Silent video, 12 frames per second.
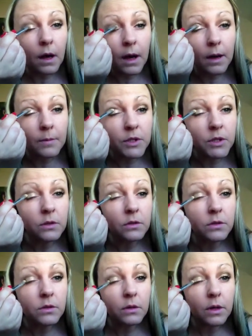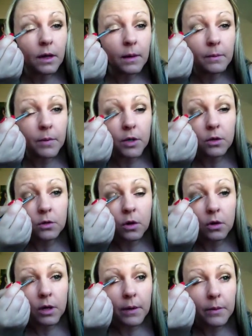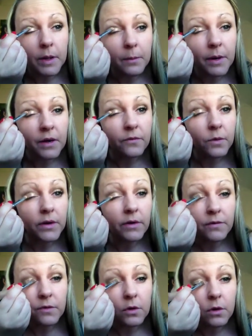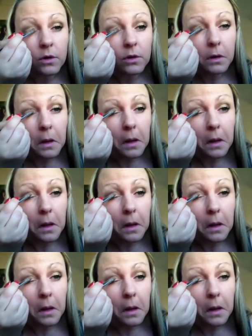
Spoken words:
up to the socket, but not going above where I've got